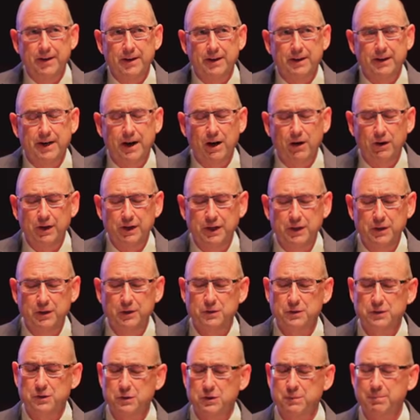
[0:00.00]
Karen
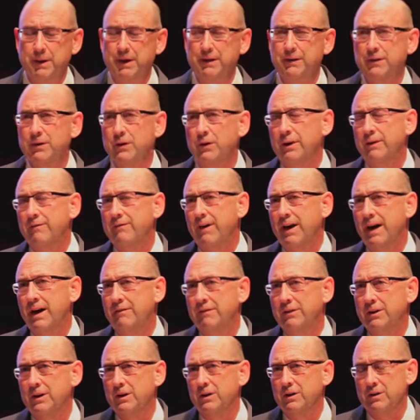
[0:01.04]
Hughes, who spent
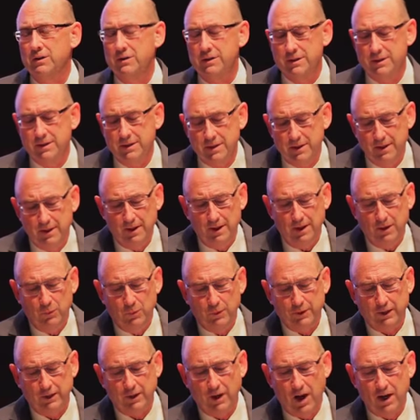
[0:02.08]
35 years
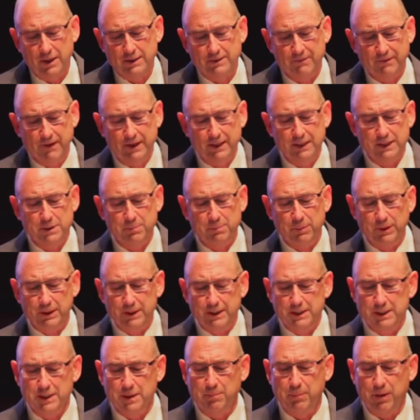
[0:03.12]
with the Las Vegas
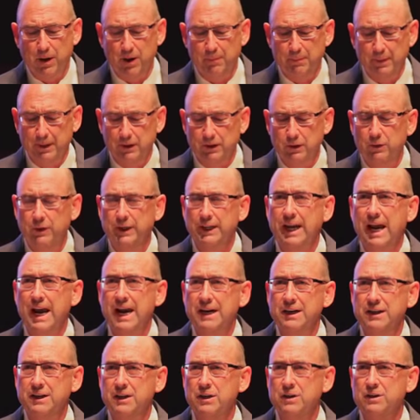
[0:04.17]
Police Department, including
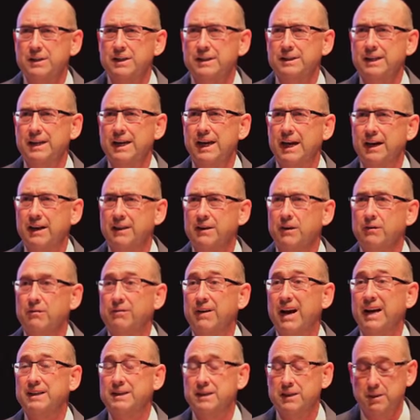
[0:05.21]
8 years as the head of their
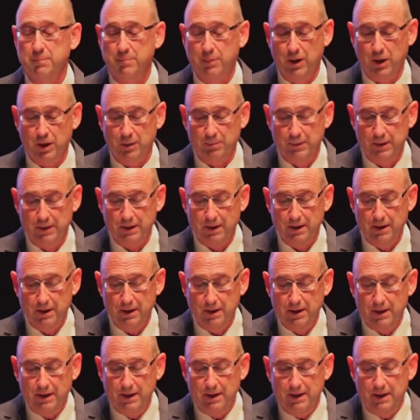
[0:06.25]
vice department,
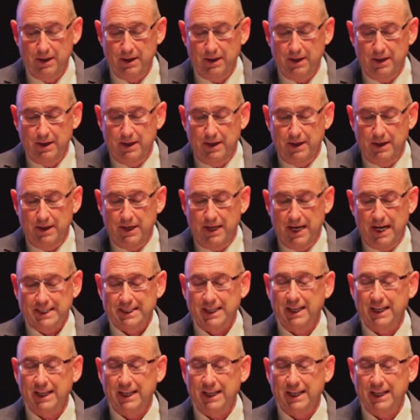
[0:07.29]
has